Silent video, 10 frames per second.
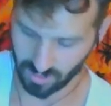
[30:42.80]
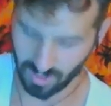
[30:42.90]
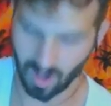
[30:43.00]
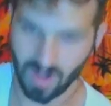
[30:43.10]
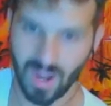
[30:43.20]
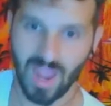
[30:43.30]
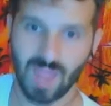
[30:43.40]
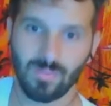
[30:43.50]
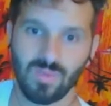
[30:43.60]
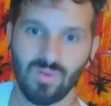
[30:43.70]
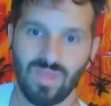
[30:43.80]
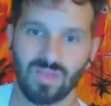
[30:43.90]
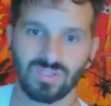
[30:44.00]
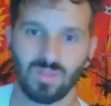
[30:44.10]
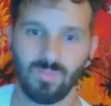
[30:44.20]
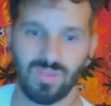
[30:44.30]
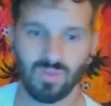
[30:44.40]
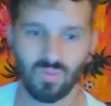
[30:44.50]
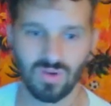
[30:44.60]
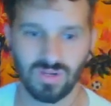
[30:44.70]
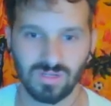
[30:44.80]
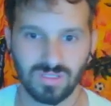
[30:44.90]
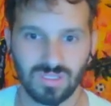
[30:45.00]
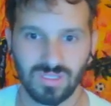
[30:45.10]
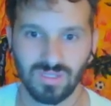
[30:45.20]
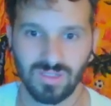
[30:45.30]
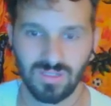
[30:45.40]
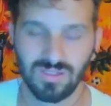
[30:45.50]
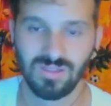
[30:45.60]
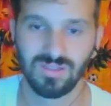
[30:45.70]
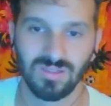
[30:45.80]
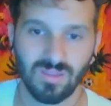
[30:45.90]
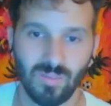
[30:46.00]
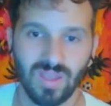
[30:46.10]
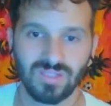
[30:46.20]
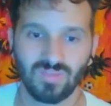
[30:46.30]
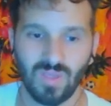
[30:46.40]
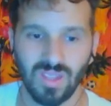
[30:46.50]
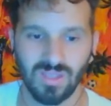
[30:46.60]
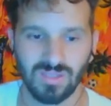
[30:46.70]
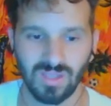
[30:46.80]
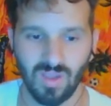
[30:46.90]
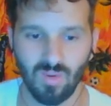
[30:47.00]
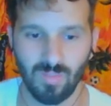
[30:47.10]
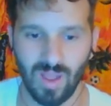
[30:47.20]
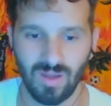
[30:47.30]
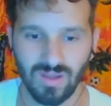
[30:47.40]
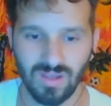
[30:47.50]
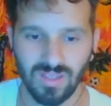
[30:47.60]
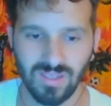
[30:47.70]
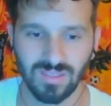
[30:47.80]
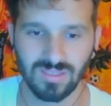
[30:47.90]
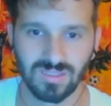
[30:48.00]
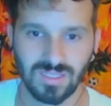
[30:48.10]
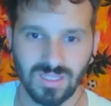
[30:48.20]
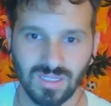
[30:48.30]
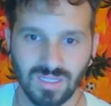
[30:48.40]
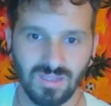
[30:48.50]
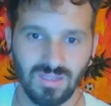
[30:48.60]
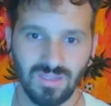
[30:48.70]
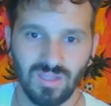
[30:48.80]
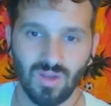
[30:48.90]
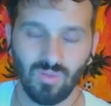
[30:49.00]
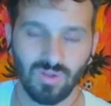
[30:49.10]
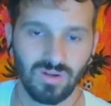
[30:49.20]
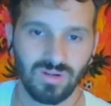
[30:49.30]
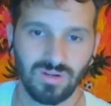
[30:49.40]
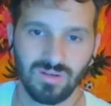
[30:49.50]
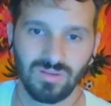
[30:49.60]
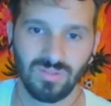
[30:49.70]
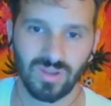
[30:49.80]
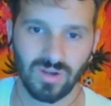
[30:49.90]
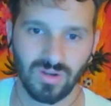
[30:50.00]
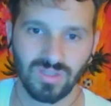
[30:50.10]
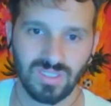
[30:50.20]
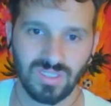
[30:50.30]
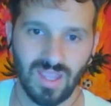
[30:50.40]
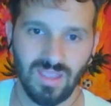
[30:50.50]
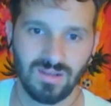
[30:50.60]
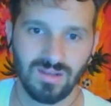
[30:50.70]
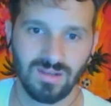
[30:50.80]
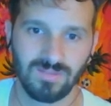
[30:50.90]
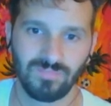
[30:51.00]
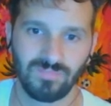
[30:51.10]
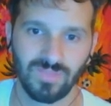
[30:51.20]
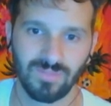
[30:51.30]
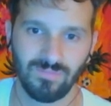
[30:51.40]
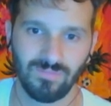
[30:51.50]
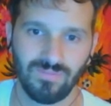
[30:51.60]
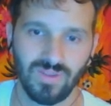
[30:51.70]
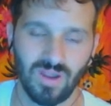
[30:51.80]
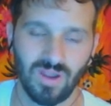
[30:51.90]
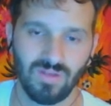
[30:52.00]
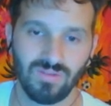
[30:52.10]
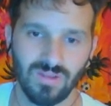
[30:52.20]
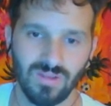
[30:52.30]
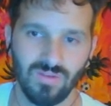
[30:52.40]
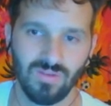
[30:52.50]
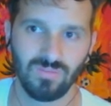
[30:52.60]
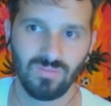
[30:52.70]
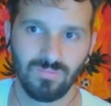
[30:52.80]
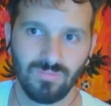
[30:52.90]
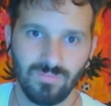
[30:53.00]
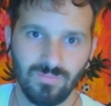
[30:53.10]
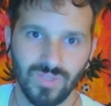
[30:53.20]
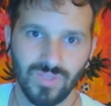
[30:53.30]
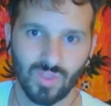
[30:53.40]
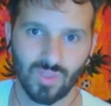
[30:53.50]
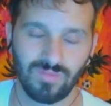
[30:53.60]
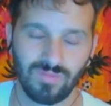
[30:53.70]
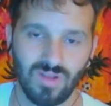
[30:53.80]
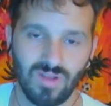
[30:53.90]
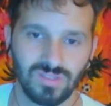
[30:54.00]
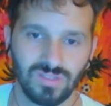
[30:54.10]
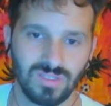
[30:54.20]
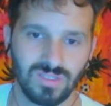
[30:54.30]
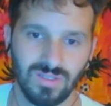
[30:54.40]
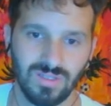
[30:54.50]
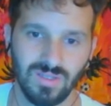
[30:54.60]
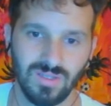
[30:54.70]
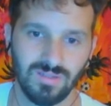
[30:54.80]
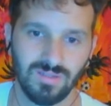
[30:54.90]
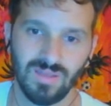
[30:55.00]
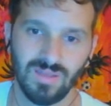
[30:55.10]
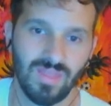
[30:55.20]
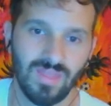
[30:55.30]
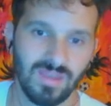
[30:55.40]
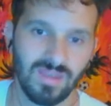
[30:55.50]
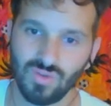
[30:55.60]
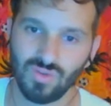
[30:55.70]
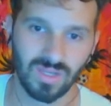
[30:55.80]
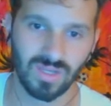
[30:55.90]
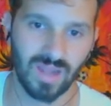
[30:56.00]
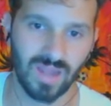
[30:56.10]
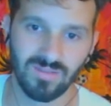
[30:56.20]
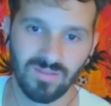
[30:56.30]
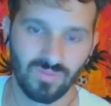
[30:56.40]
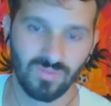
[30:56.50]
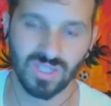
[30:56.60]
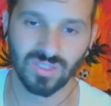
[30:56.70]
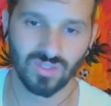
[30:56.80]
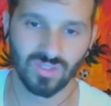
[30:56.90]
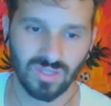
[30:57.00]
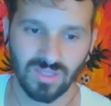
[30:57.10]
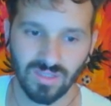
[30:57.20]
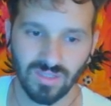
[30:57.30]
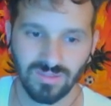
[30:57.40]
unhappy with how something works, the best way to go about it is, learn the current state, figure out, the shortfalls, and then you can kind of reconstruct it.